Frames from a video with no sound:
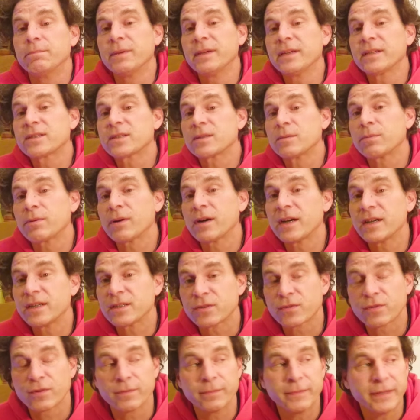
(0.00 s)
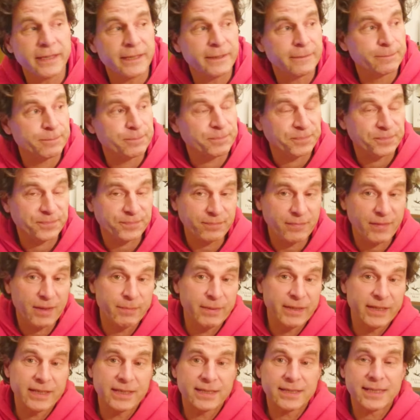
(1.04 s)
big surprise for me,
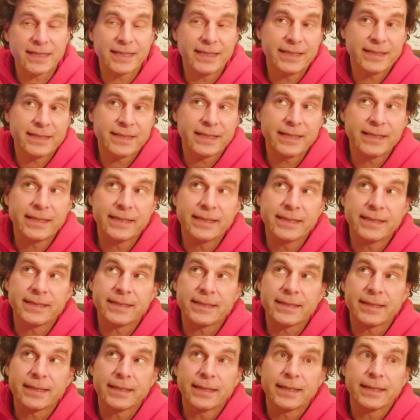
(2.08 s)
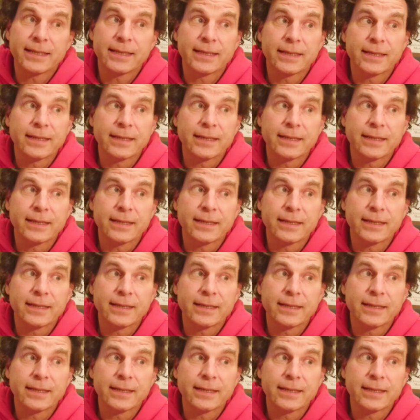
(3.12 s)
because it is